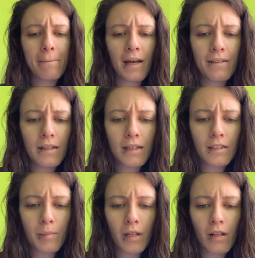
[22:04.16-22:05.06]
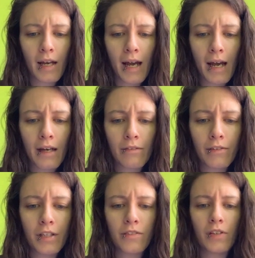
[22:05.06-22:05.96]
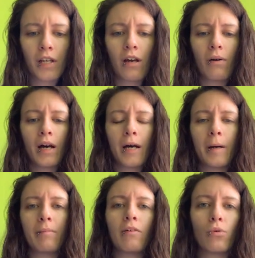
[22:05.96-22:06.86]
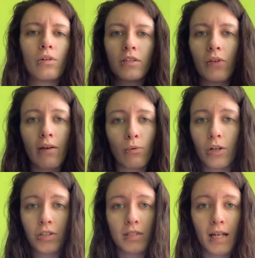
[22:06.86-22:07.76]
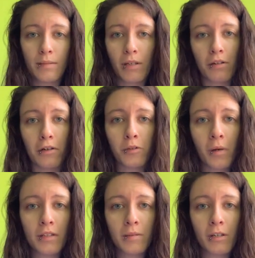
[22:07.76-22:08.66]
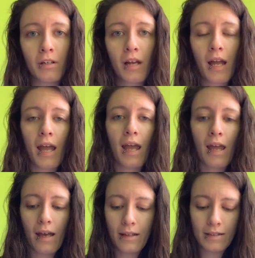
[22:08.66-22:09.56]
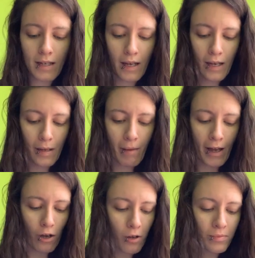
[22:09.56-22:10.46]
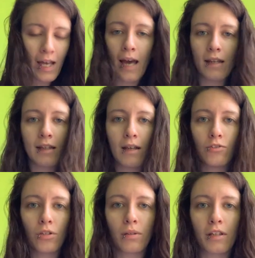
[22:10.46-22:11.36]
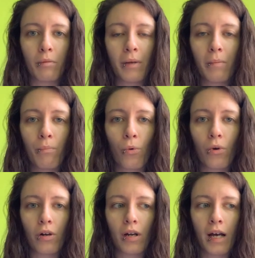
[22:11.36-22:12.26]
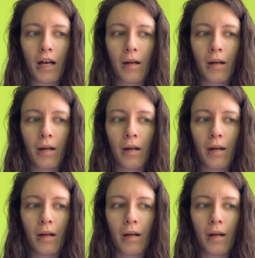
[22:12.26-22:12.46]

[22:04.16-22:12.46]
I think that's about all I had for this video. Of course, if you have questions, ask me or your sponsor, and I hope that gives you a little bit more